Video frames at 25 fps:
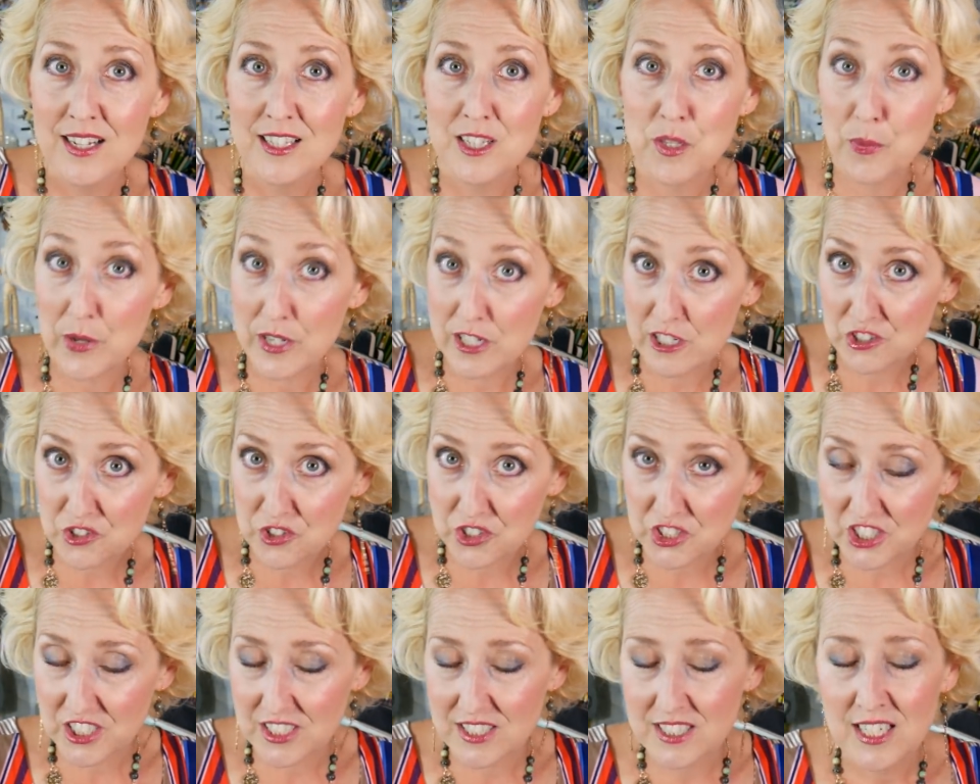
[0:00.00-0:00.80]
the
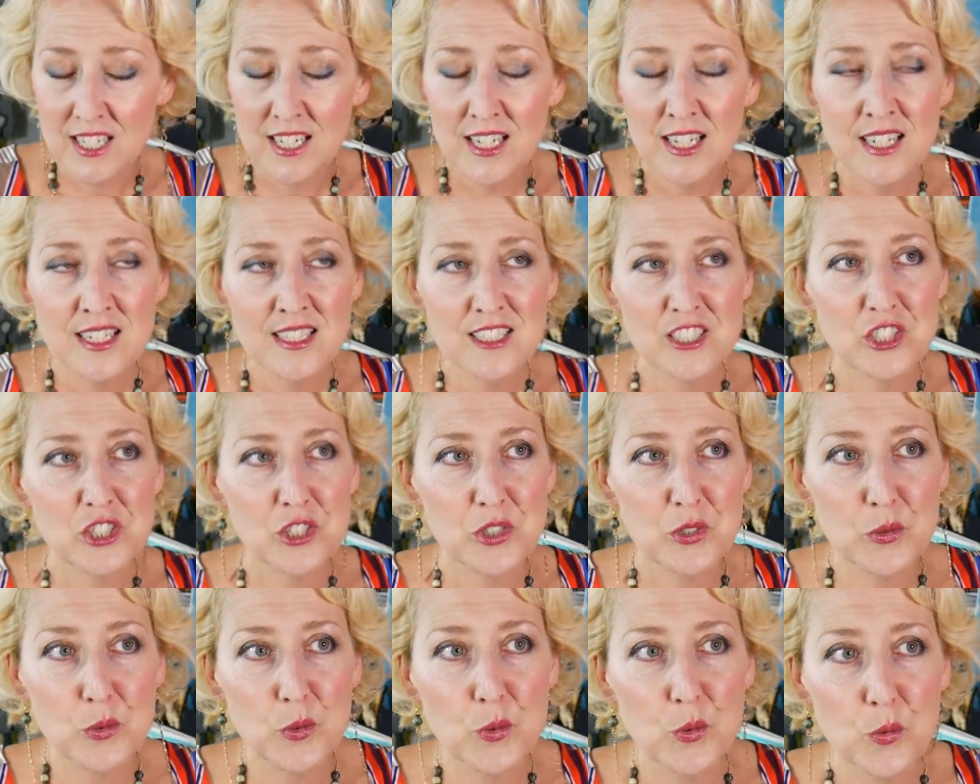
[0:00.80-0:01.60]
pediatrician
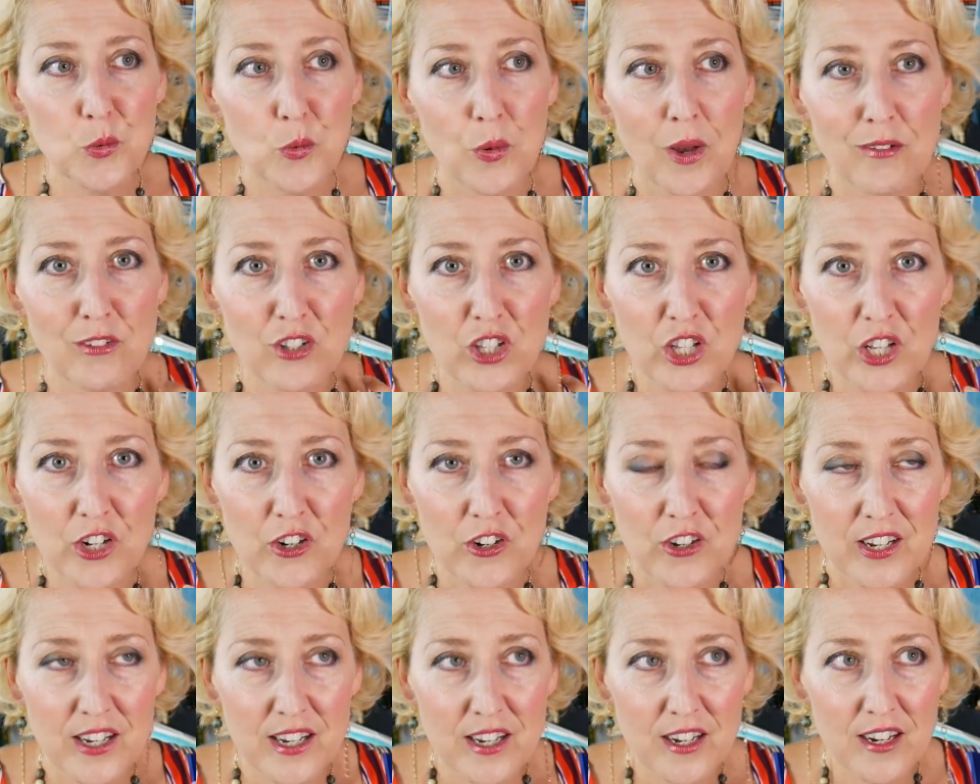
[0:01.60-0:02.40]
to have a look at
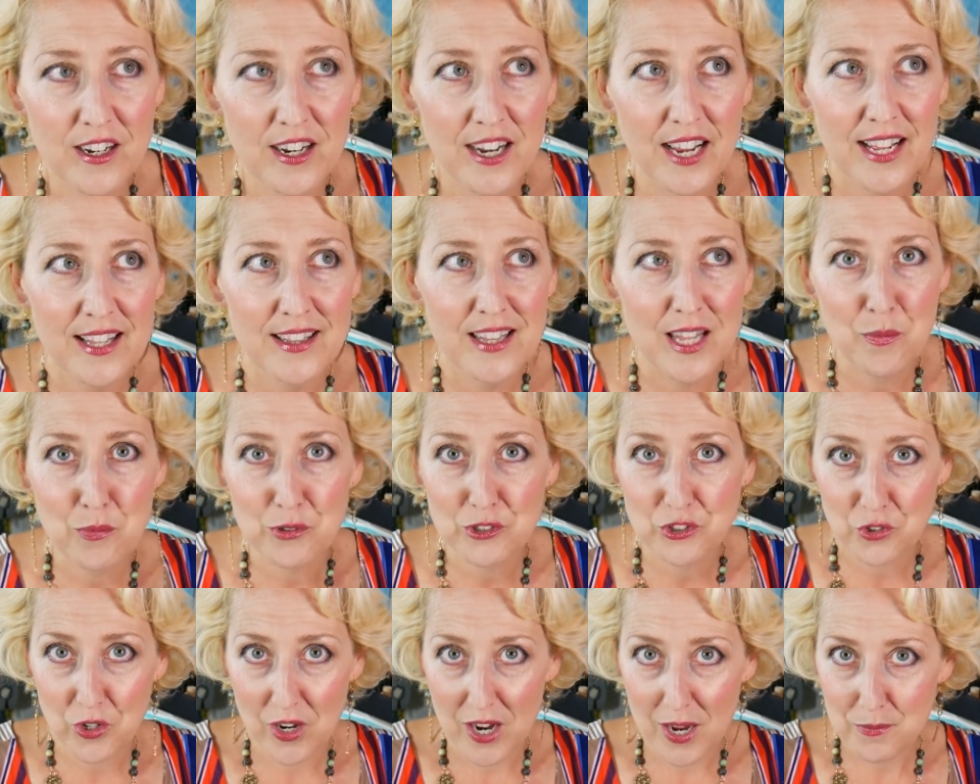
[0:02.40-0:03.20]
her ear, and they
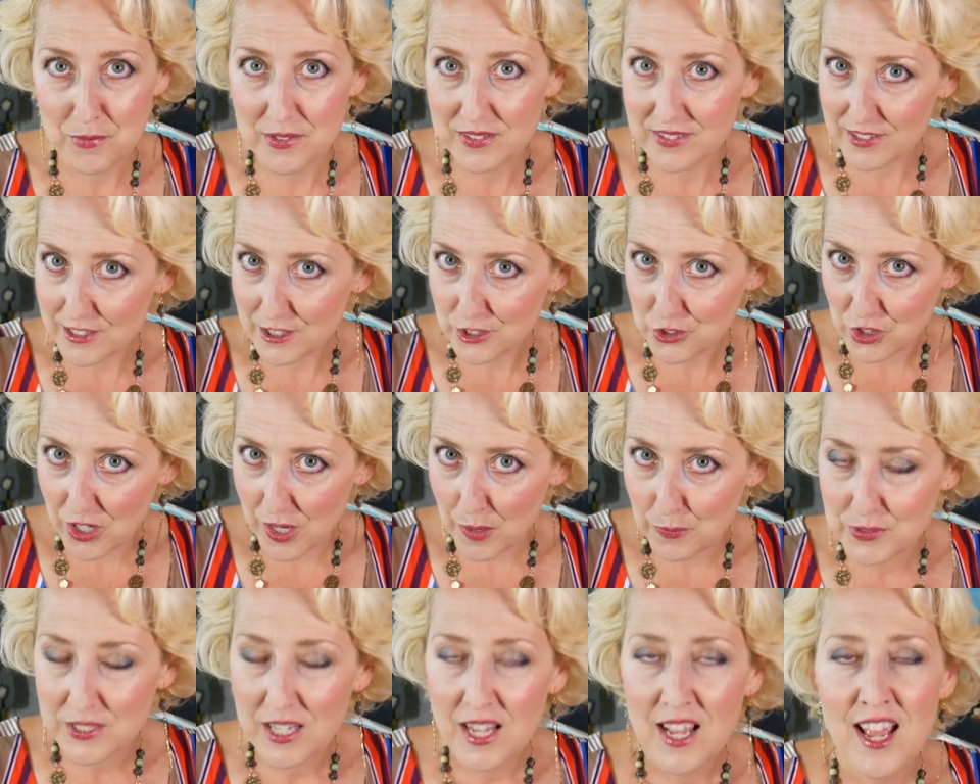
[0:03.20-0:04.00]
prescribed these ear
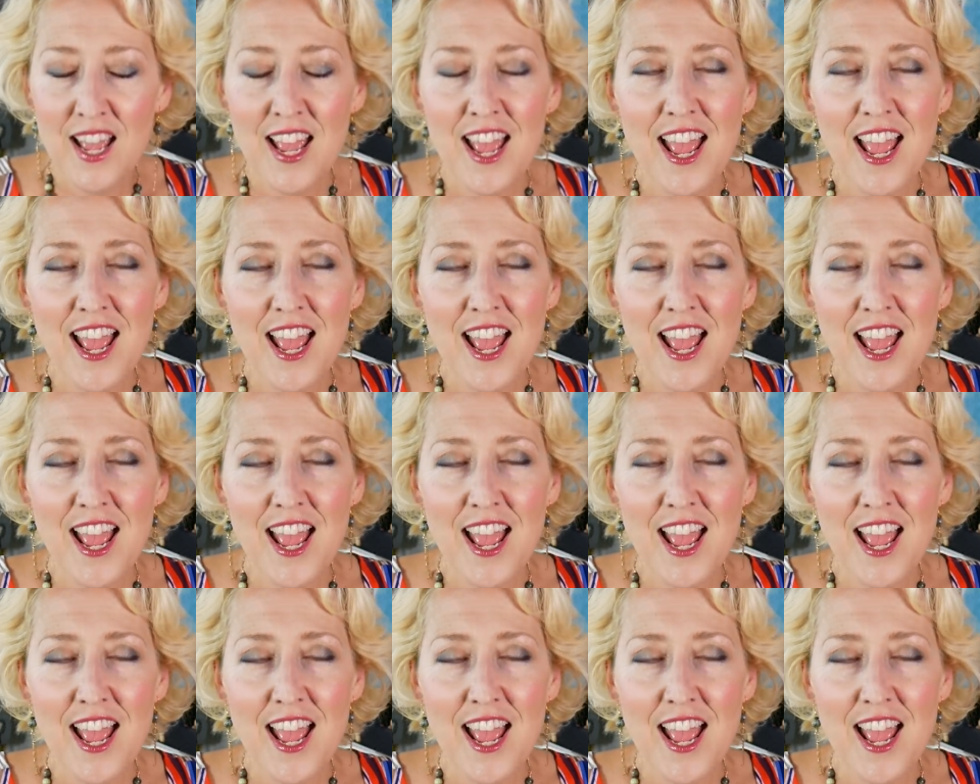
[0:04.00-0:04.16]
drops.